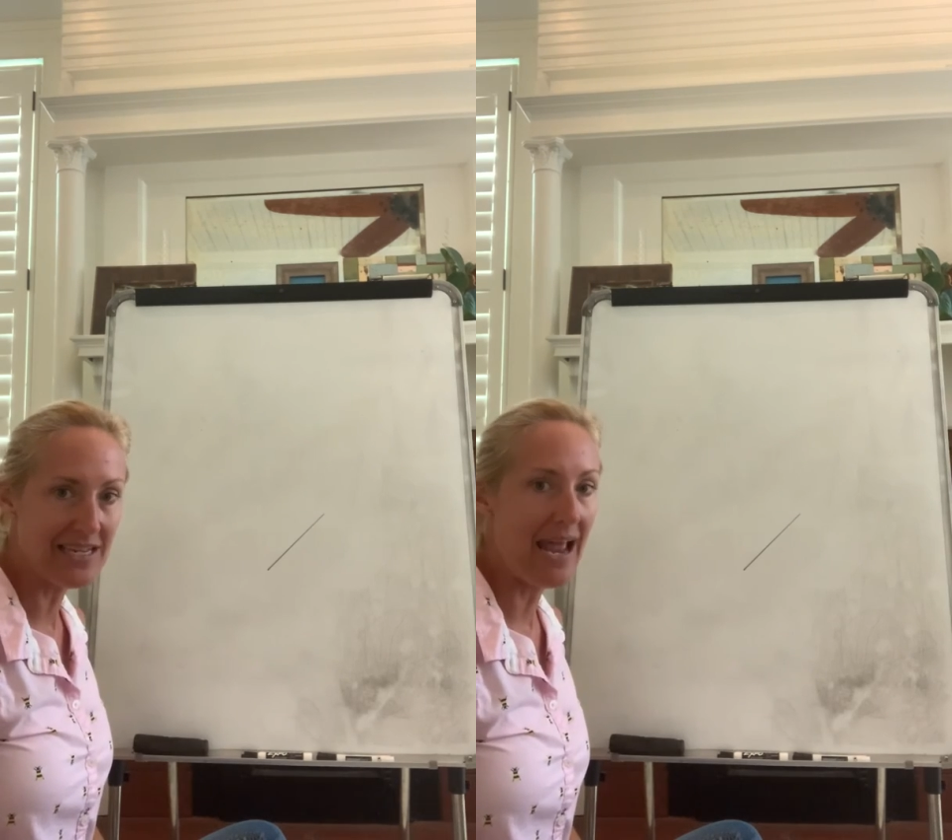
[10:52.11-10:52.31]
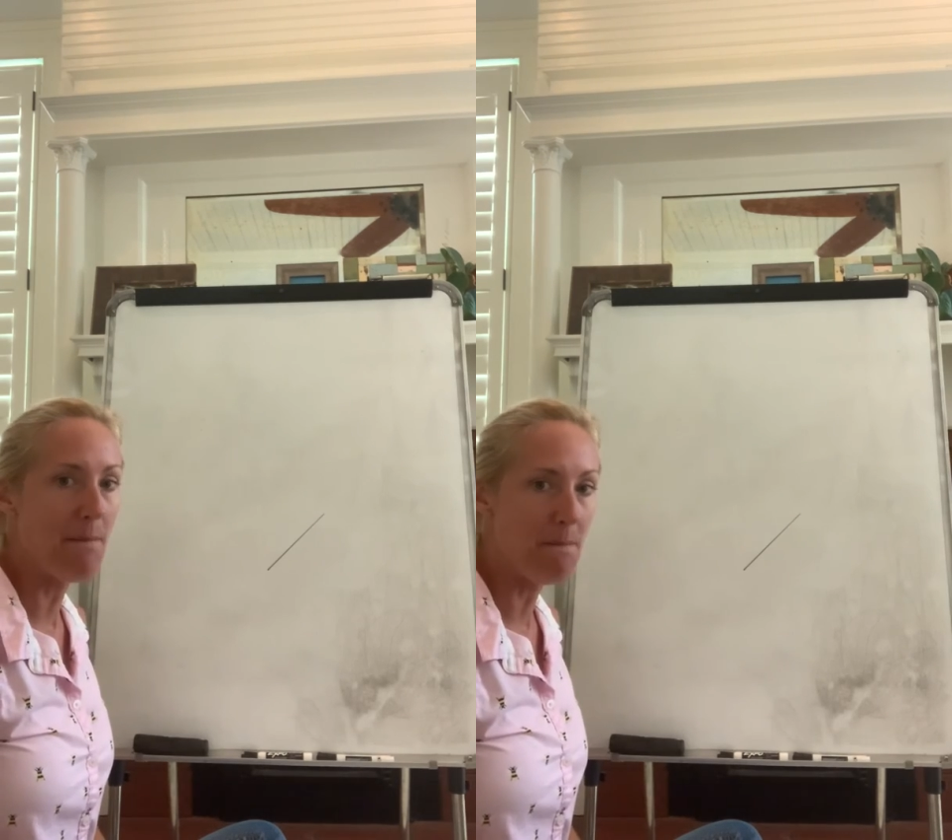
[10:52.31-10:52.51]

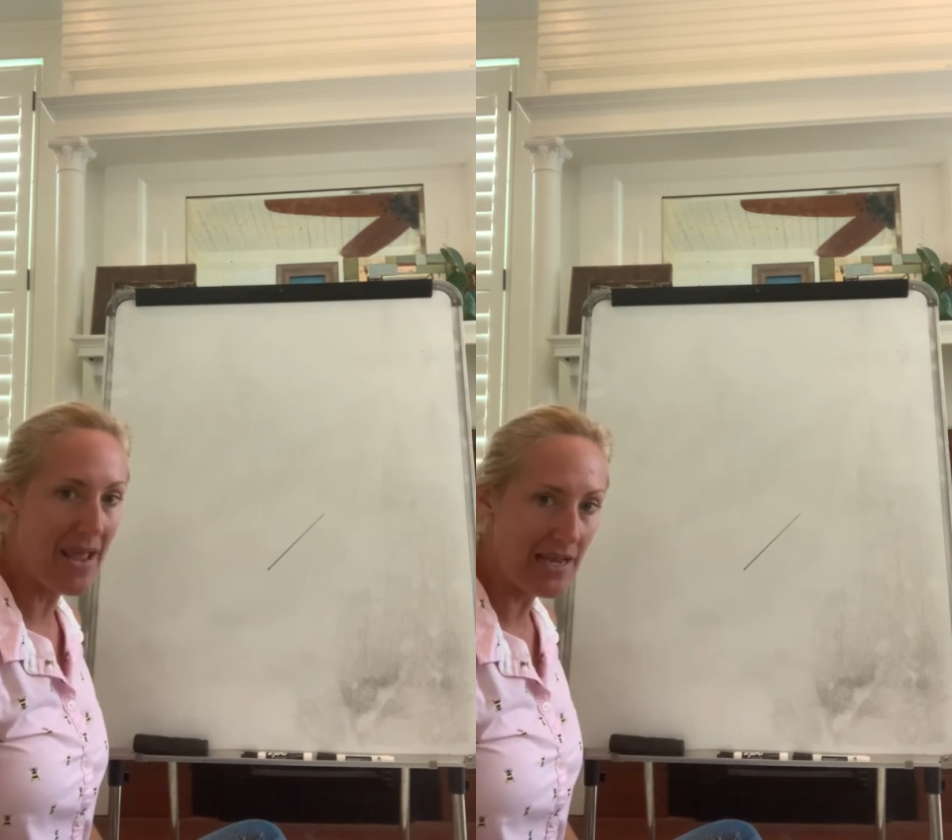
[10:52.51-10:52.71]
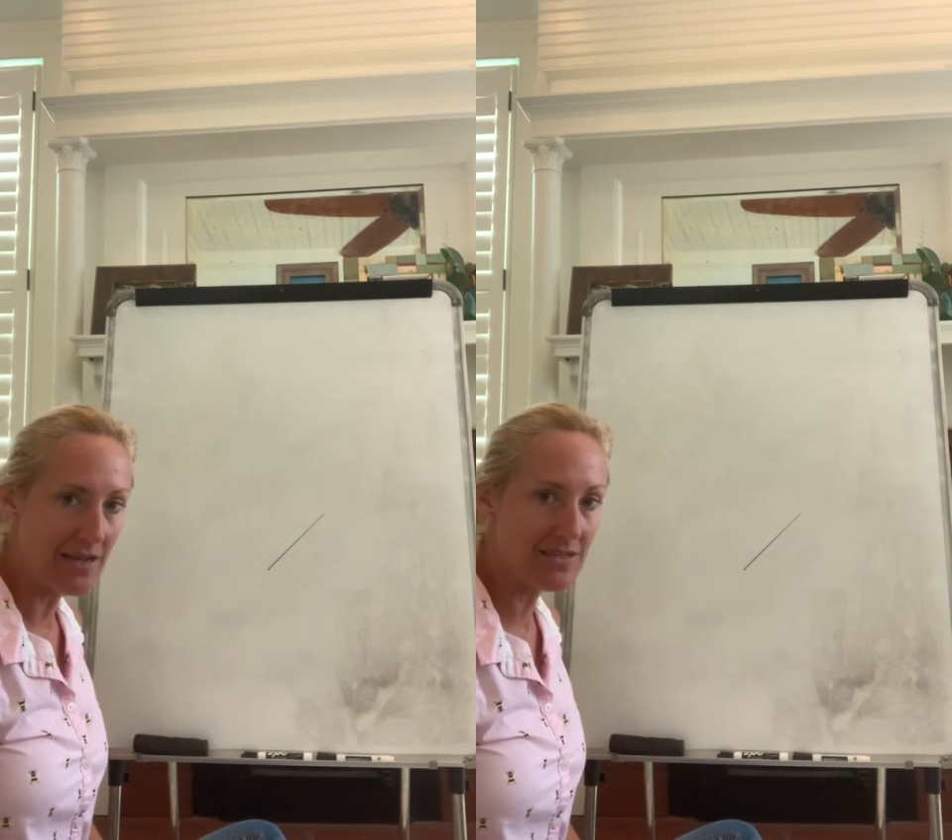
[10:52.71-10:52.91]
and
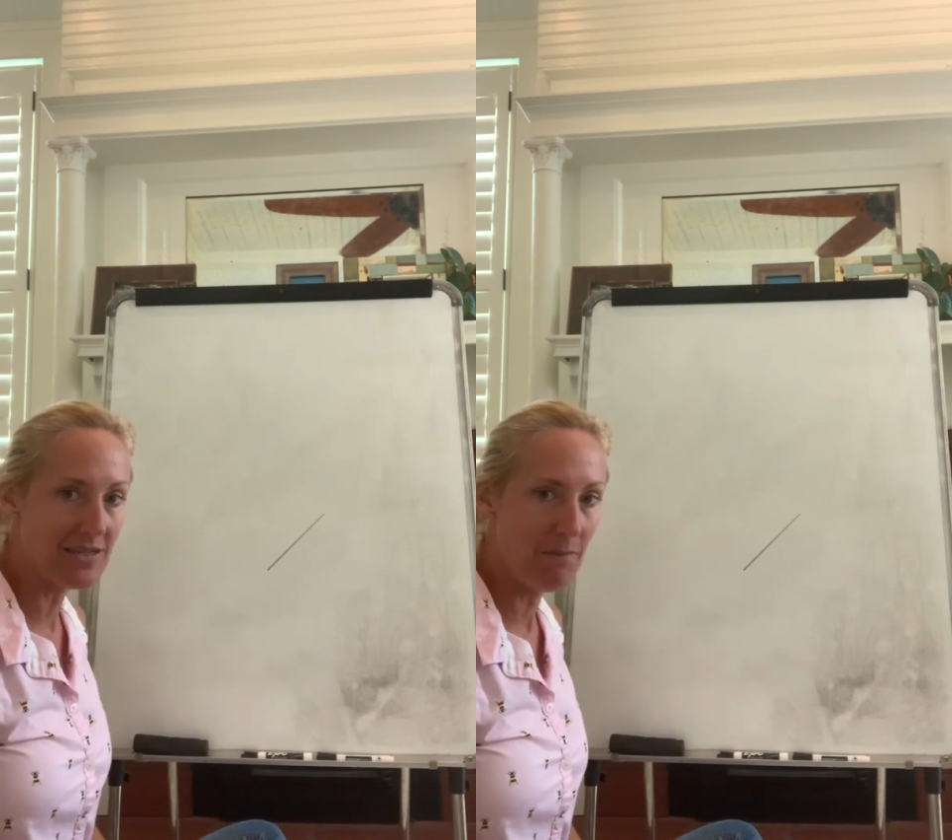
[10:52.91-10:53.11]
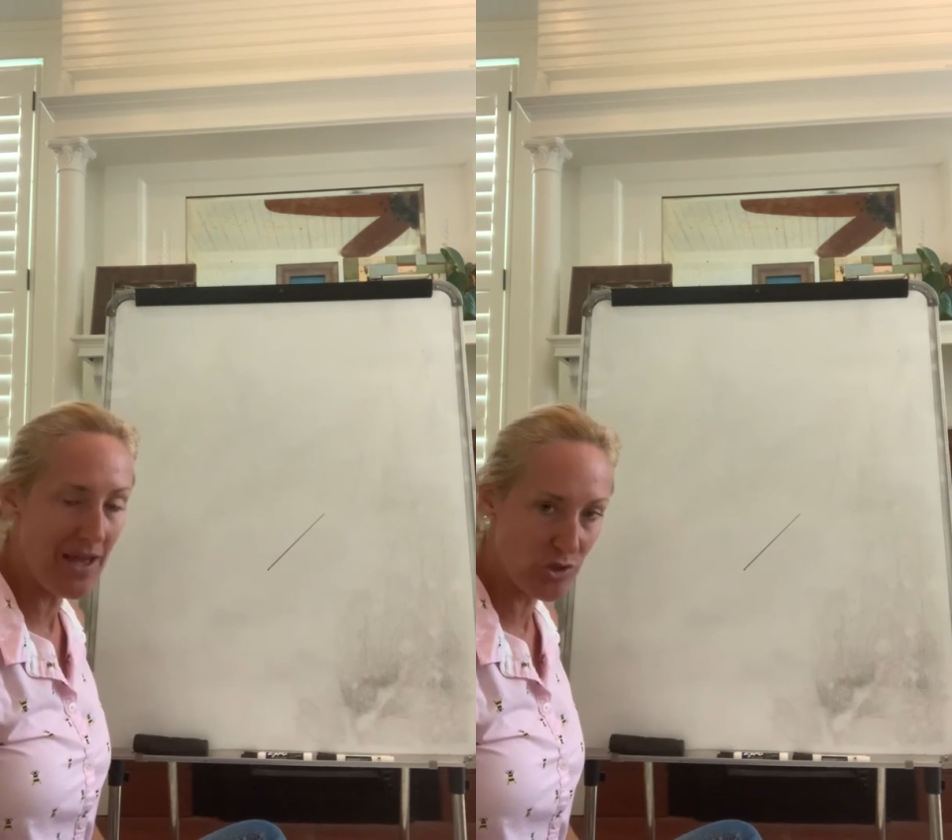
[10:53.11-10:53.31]
make it
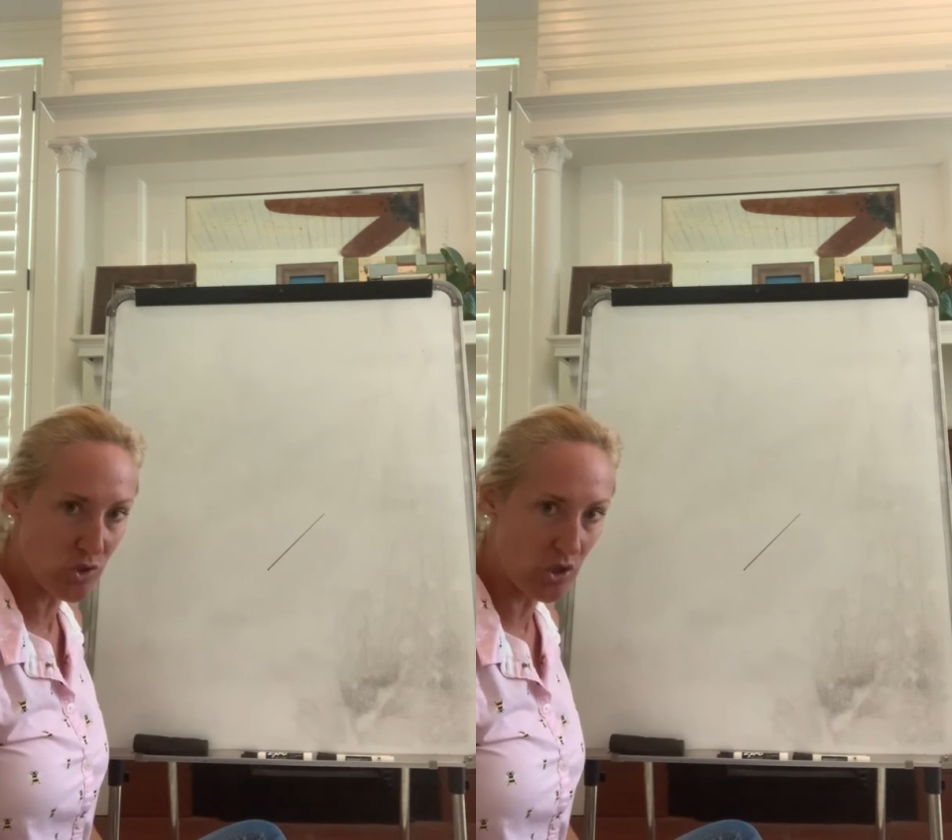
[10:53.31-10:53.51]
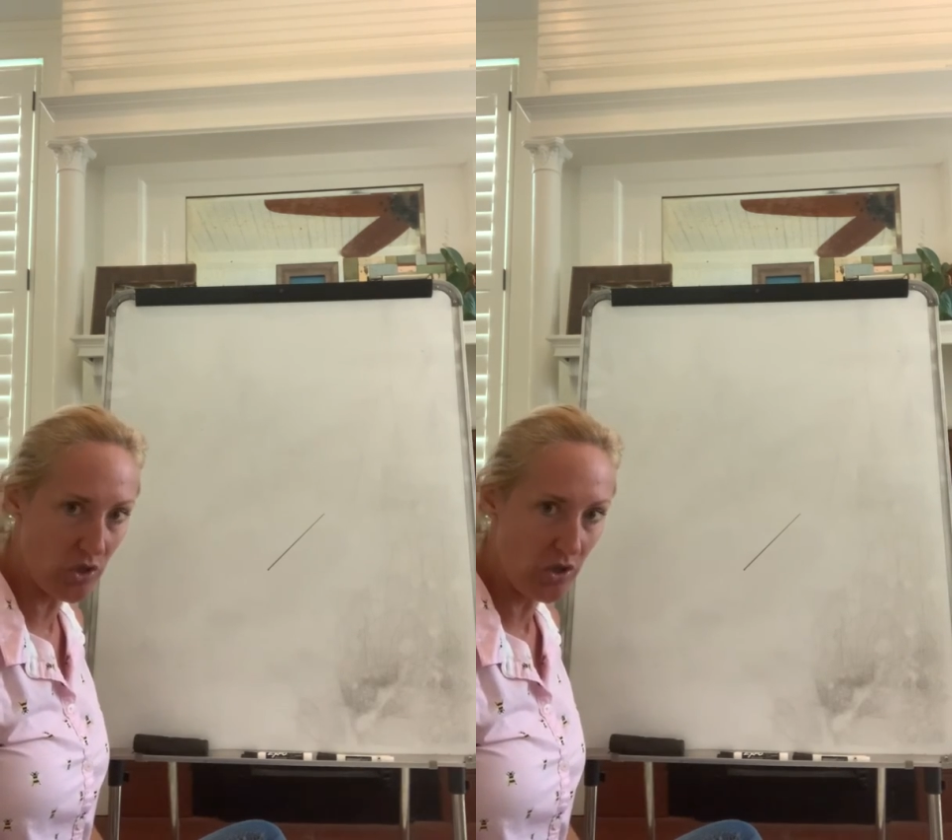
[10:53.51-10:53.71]

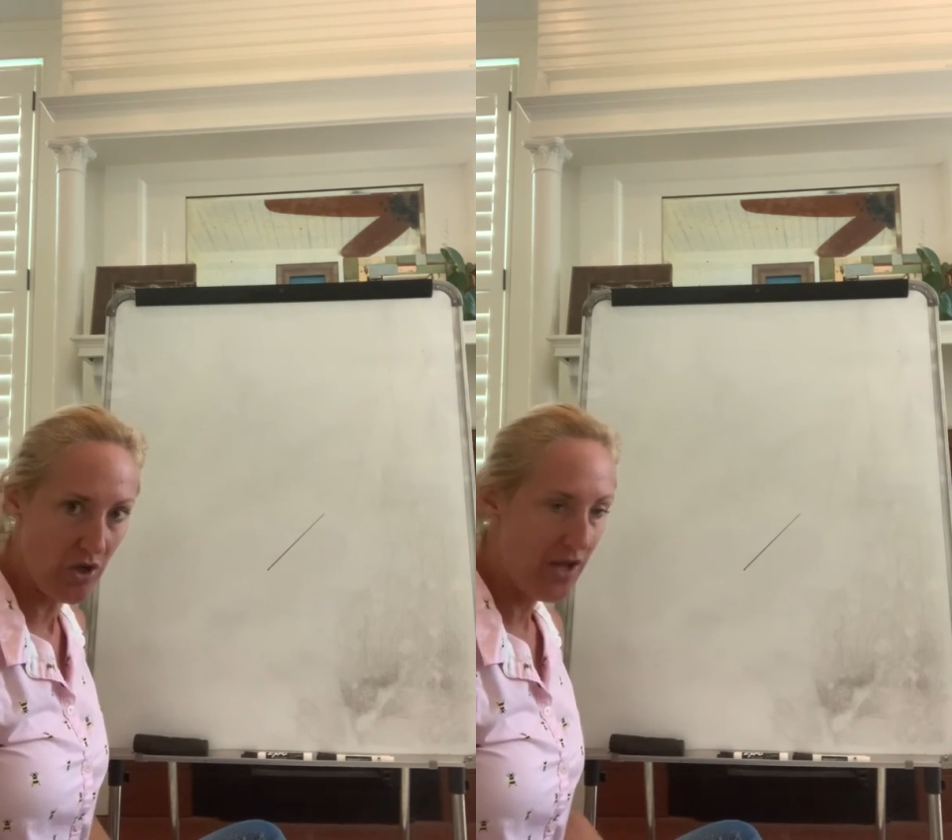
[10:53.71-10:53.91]
symmetrical.